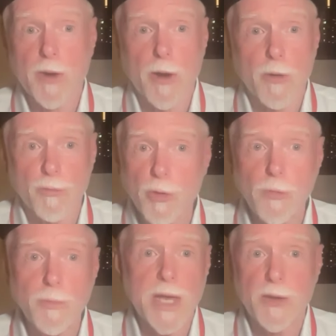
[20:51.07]
There are
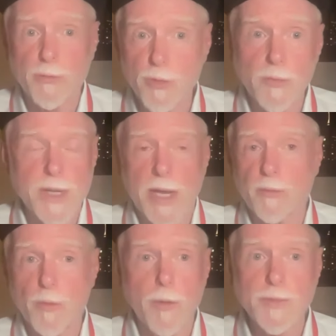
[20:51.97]
rooms and rooms
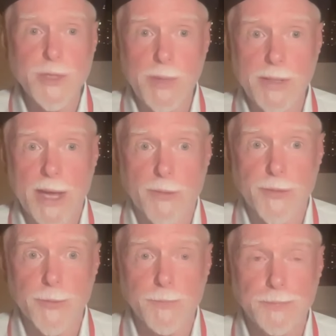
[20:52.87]
and rooms to be
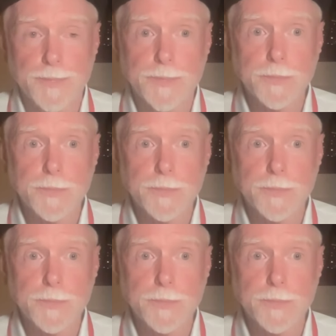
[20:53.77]
encountered.